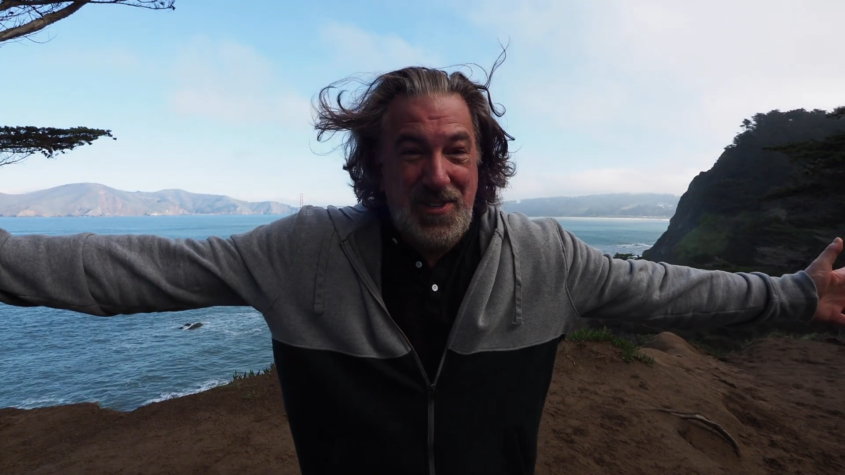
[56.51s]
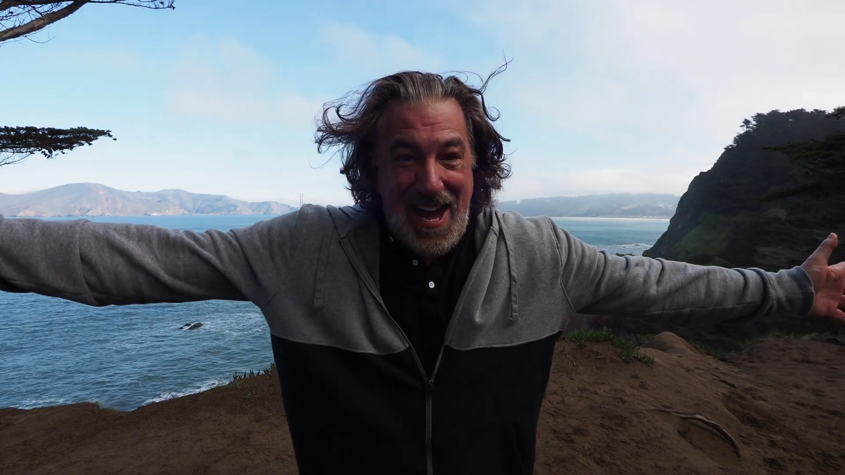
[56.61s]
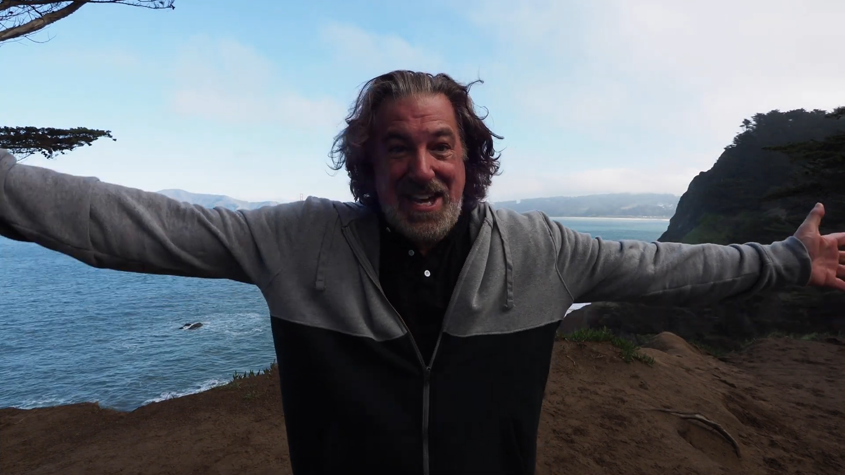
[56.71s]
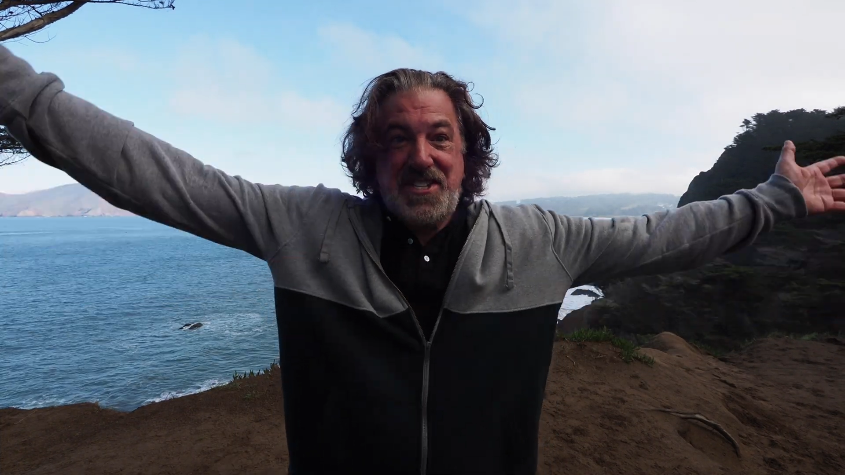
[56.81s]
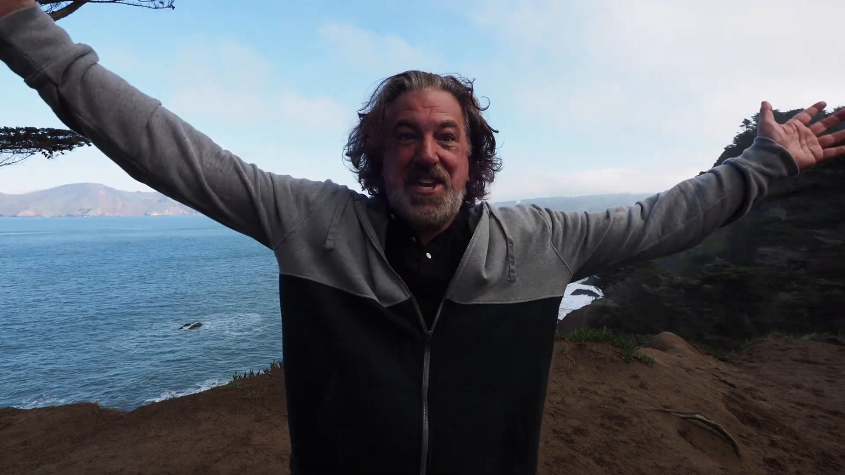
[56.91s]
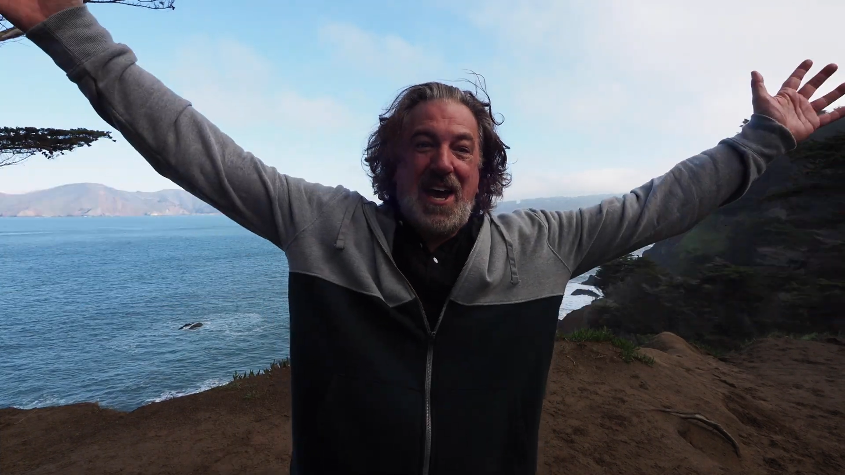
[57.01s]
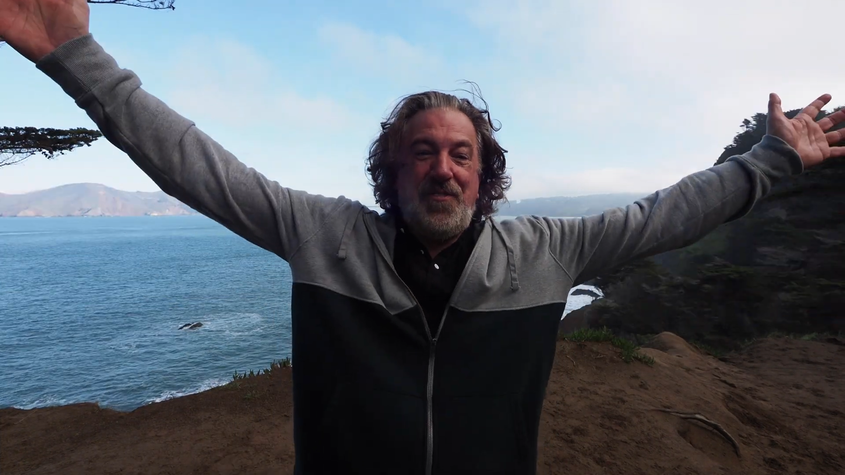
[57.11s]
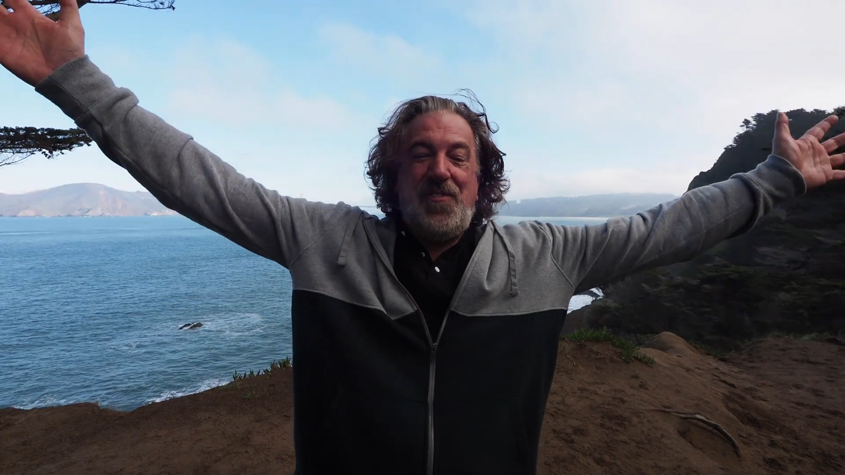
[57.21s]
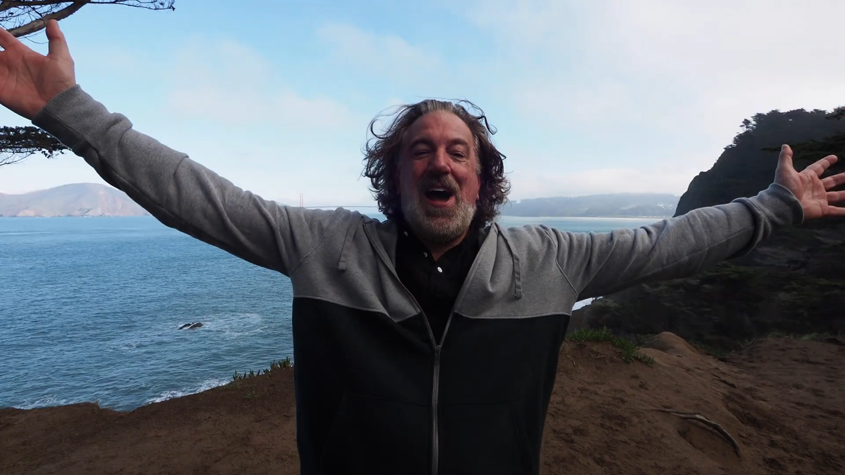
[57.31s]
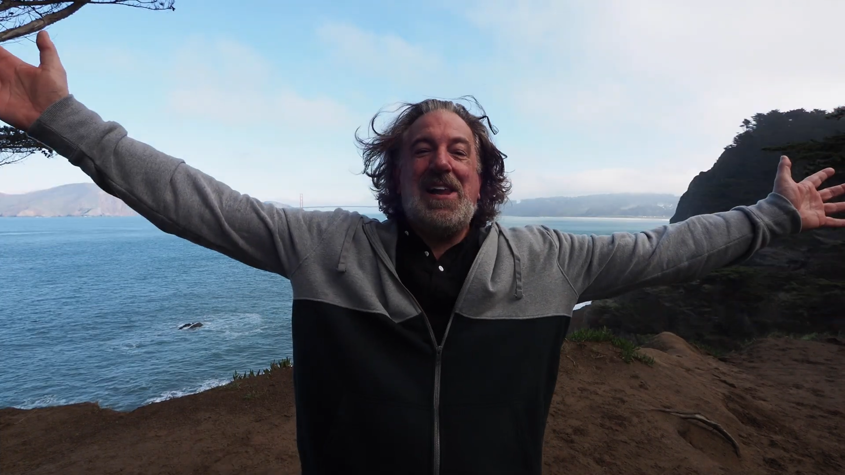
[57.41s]
Yes, I
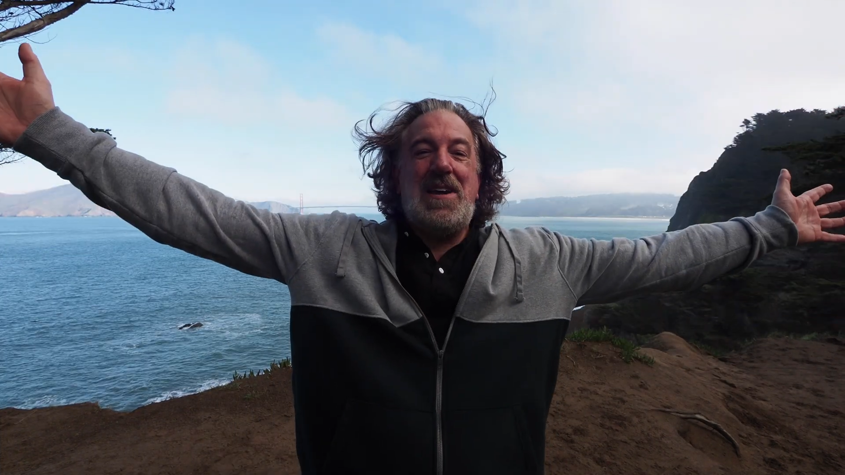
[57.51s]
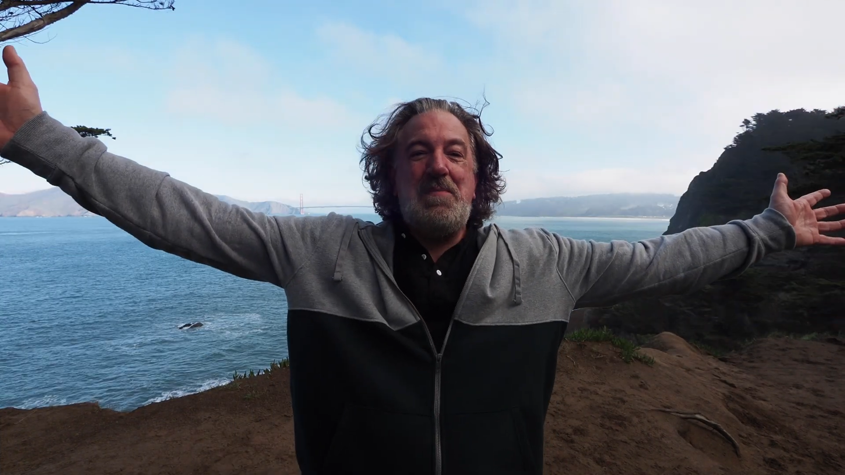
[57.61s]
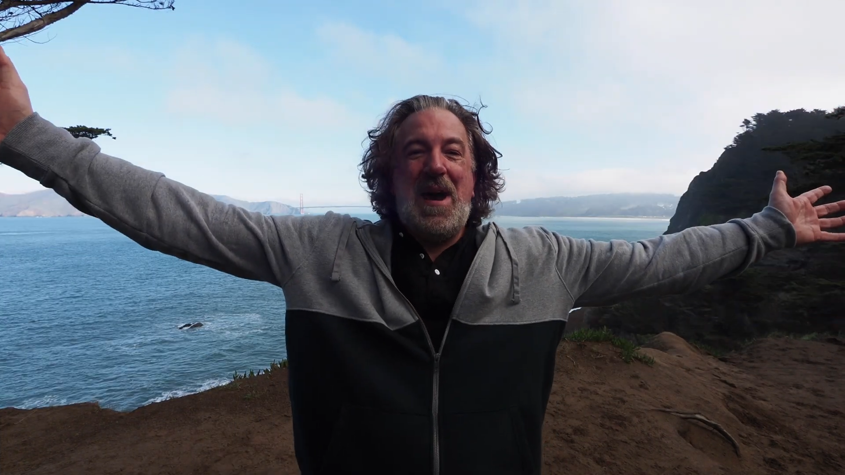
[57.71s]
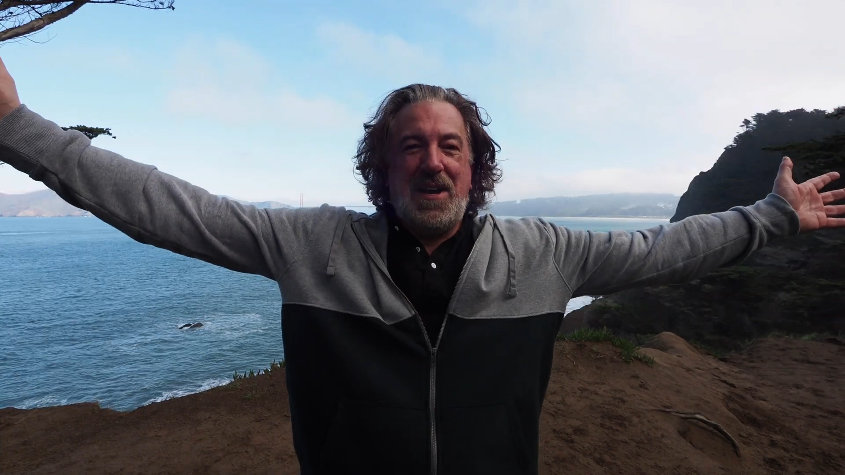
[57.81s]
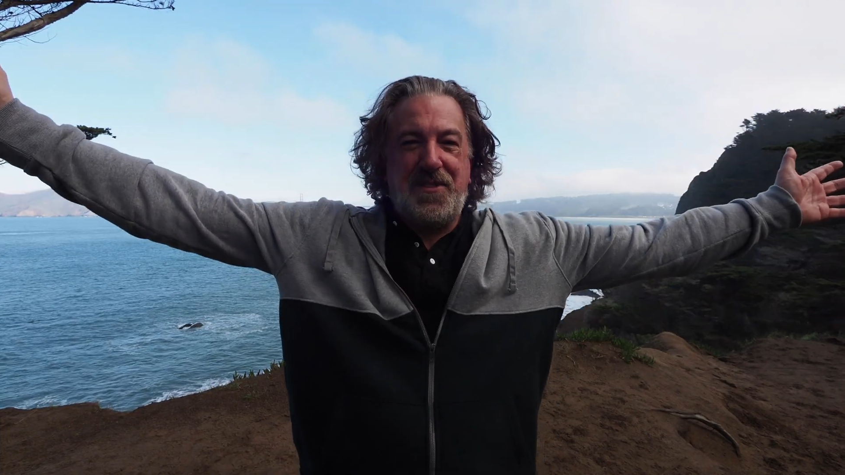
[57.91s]
finally made it.